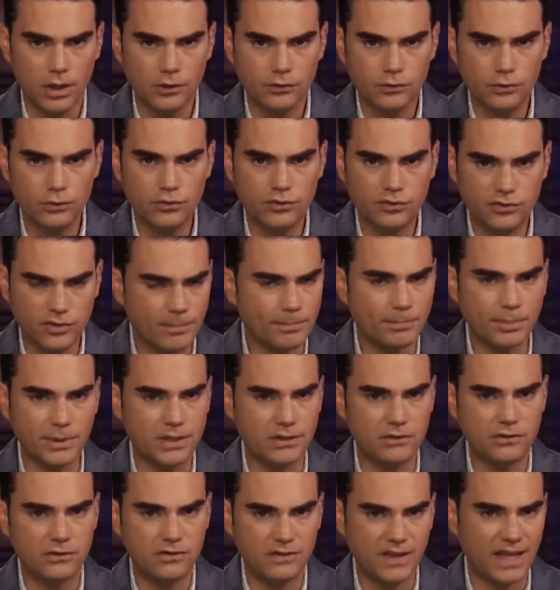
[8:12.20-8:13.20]
to
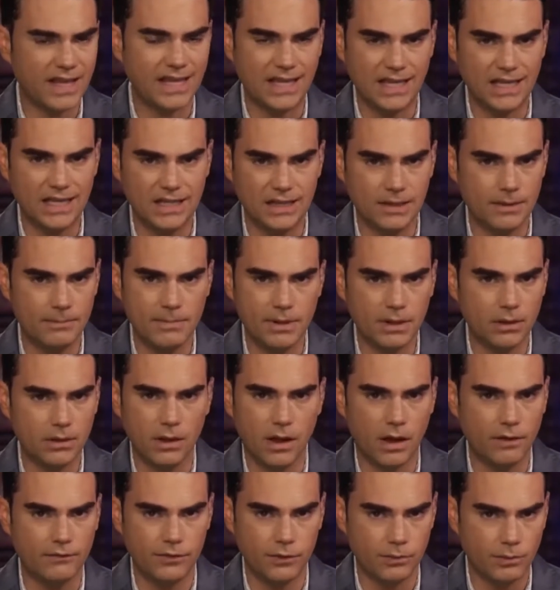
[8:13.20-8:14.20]
simply stick in the middle
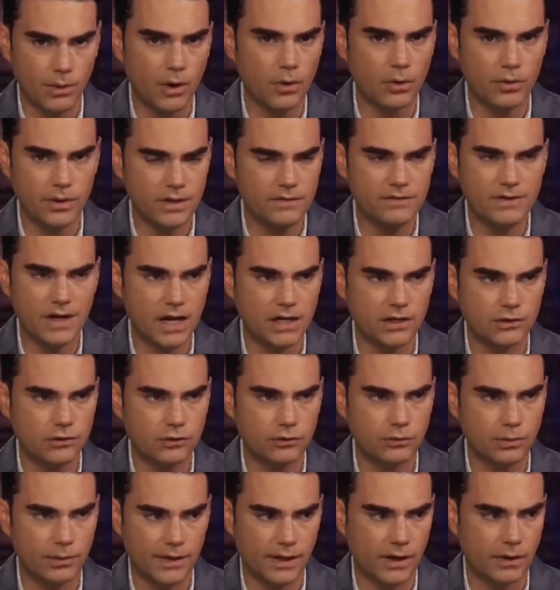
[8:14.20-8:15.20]
of the road, even on
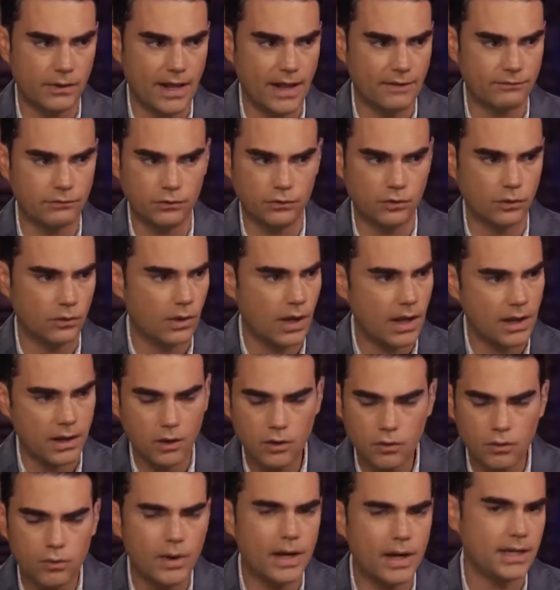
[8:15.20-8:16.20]
issues where they don't have to. So a
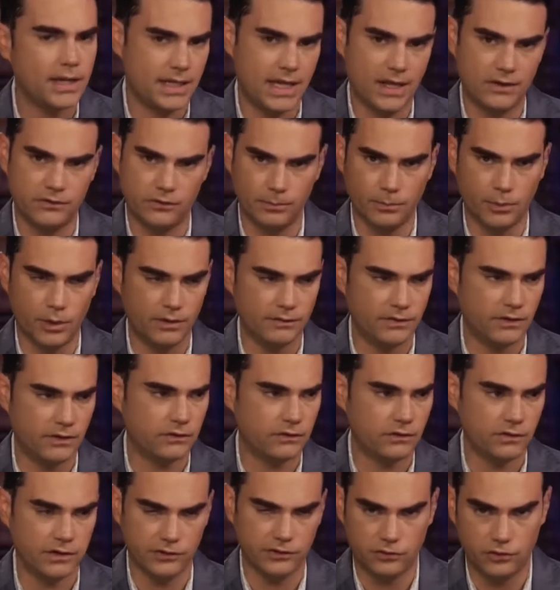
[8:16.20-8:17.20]
great case in point of this
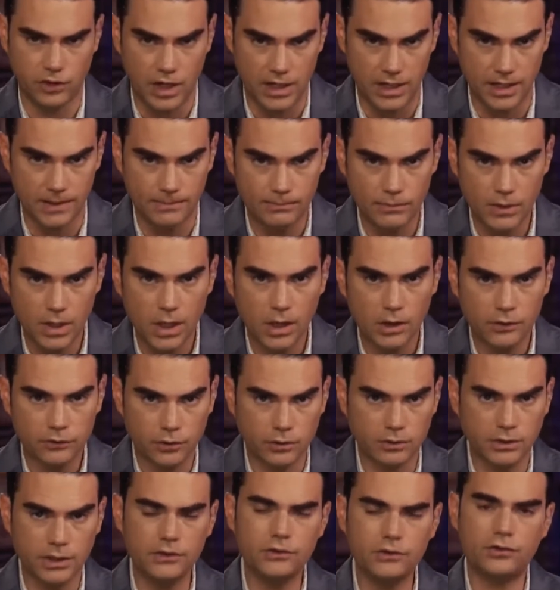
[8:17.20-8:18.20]
is Liz Cheney.
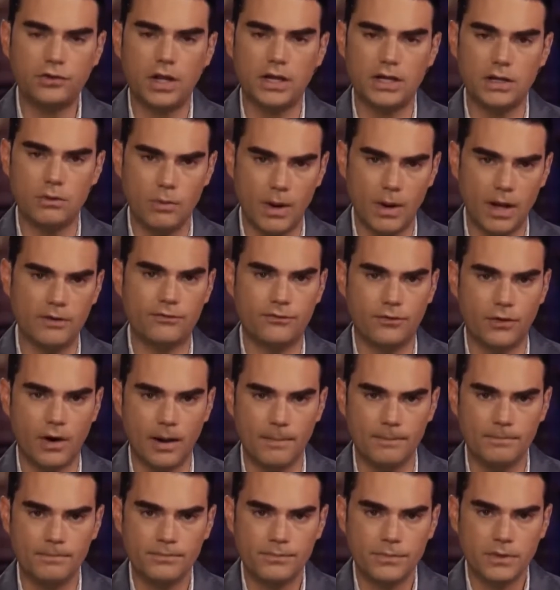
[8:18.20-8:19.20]
So Liz Cheney went
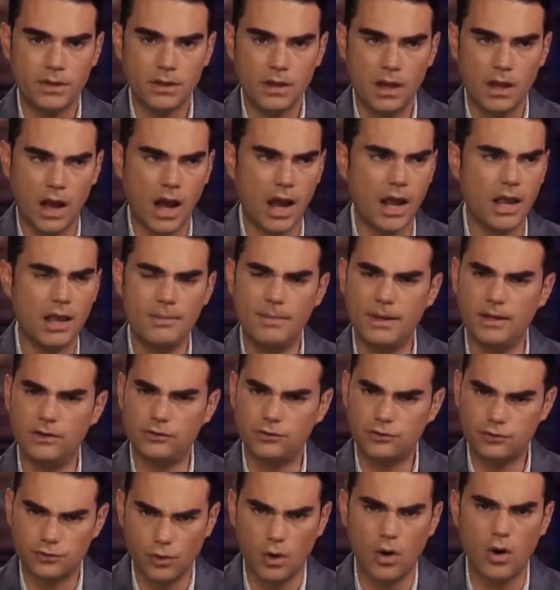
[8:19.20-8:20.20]
from, I am
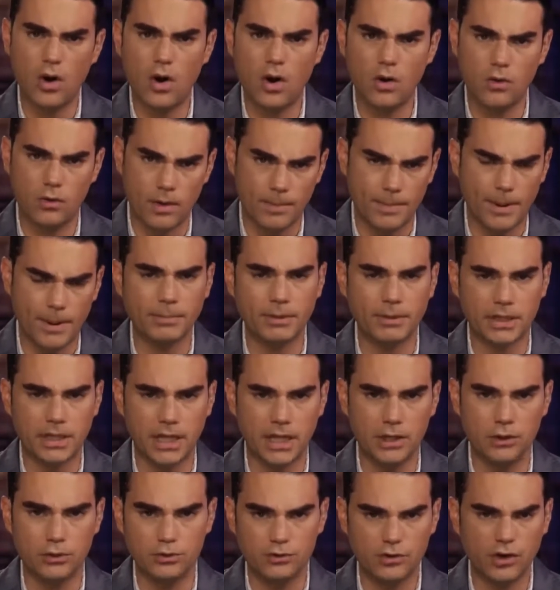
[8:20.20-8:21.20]
a strong
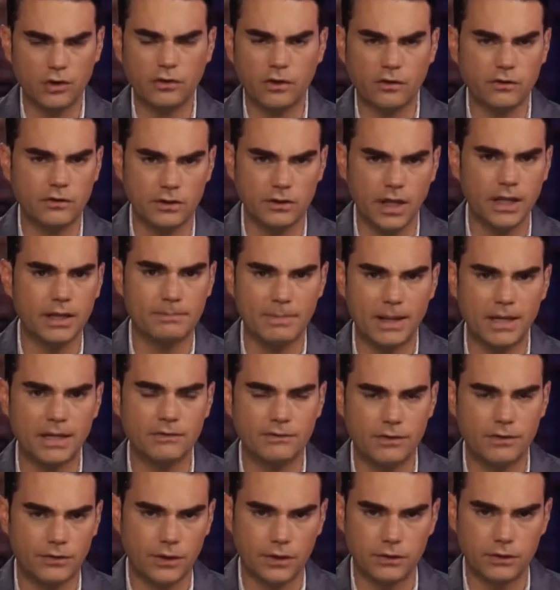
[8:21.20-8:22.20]
Republican who just doesn't like many
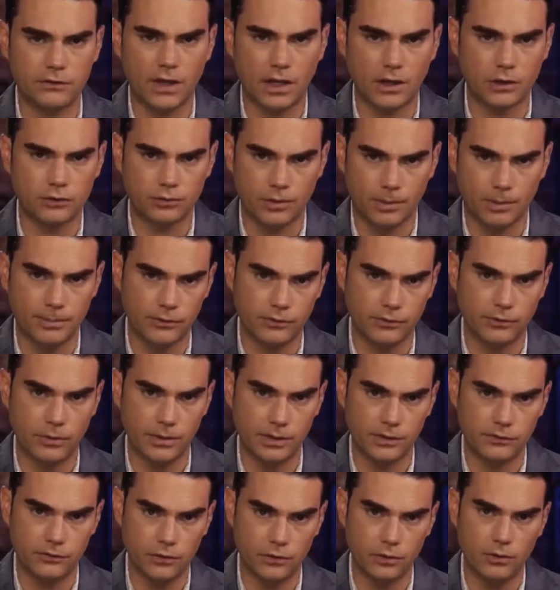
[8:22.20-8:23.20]
of the things Donald Trump is
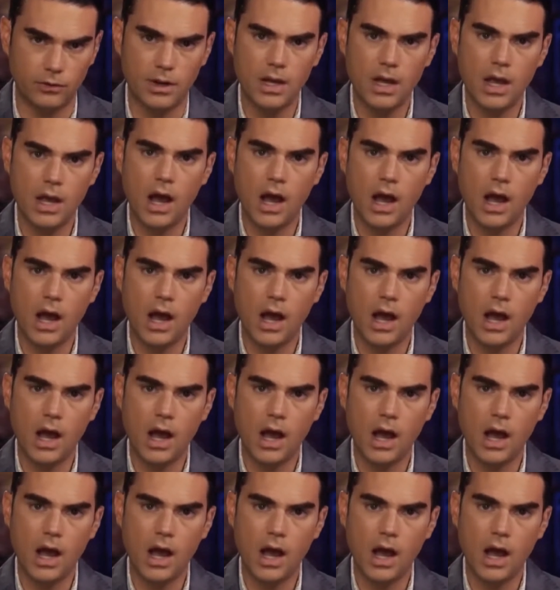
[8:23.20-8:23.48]
doing, to,